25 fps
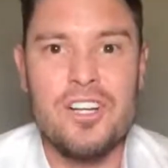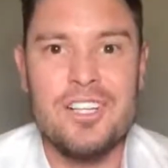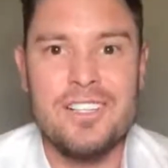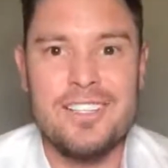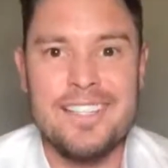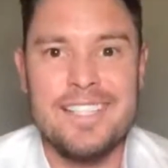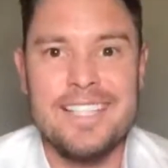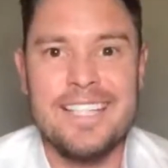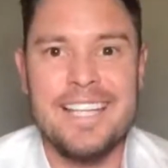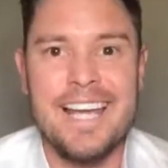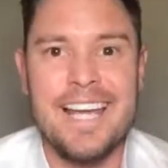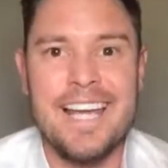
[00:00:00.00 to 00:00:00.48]
at
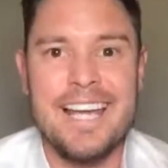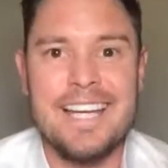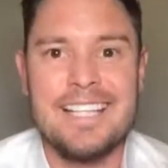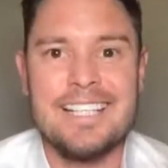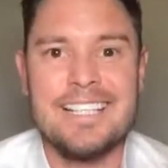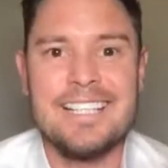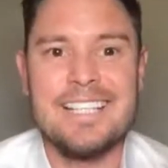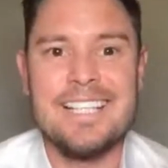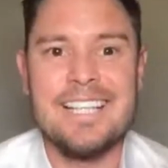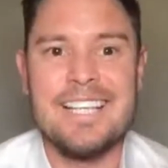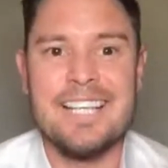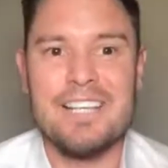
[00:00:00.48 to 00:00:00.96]
the
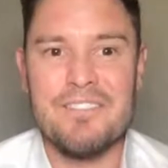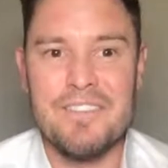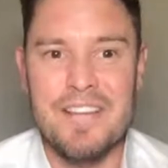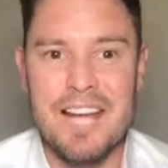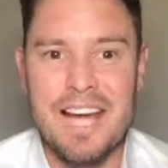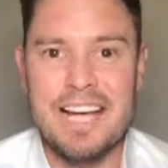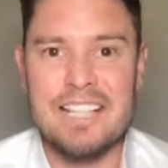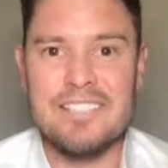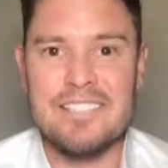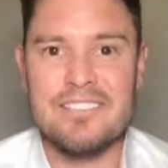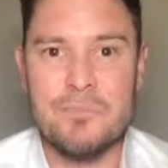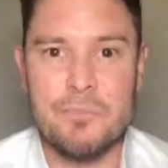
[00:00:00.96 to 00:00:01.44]
end if it
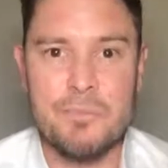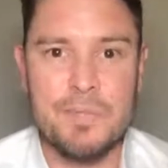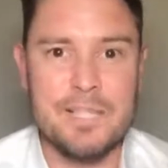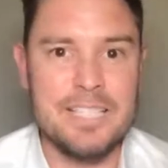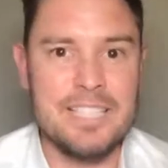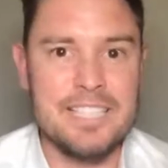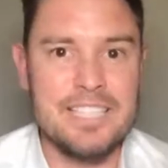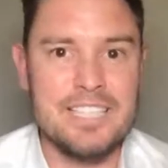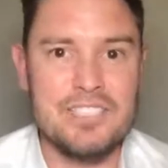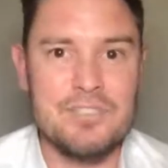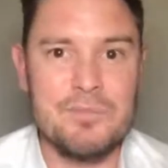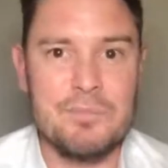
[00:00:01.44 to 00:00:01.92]
hasn't
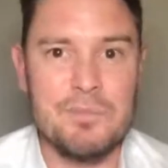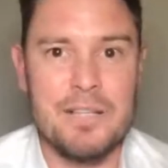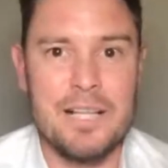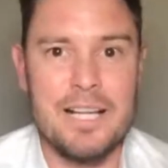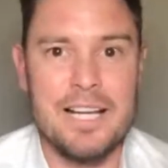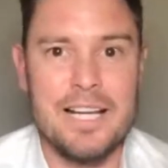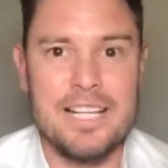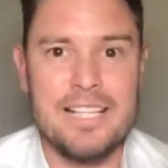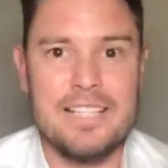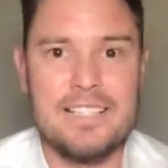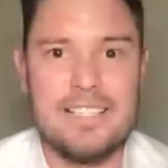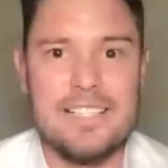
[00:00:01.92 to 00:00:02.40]
been
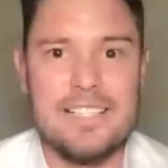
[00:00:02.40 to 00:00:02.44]
explained.